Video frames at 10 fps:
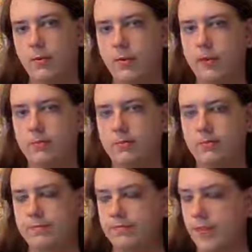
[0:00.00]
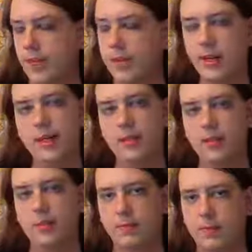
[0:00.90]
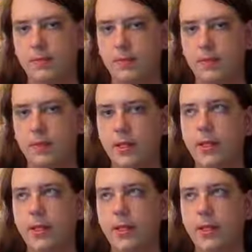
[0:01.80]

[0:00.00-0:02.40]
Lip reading: Well, the location option, of course,